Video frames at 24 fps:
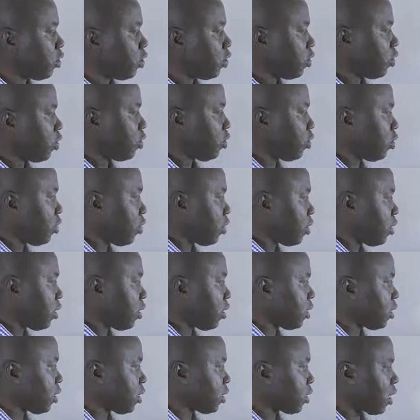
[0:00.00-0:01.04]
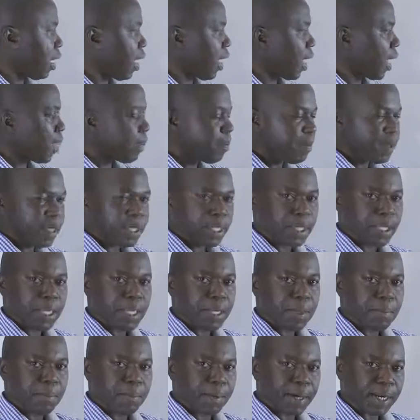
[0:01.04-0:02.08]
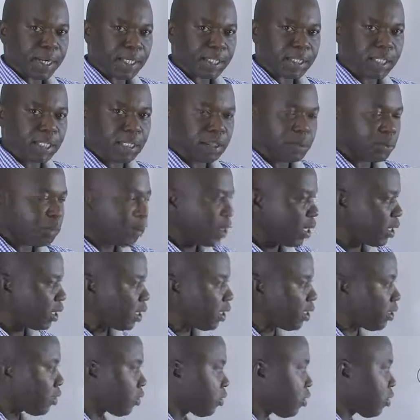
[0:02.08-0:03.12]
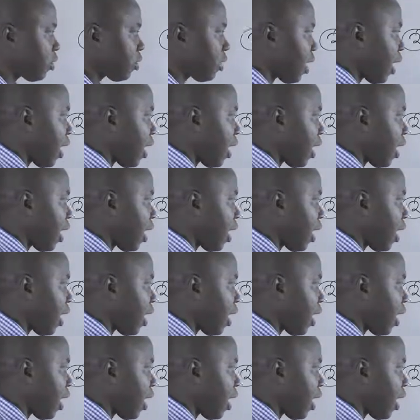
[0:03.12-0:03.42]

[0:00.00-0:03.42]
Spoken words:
So it is a hemiparasite. Why is it called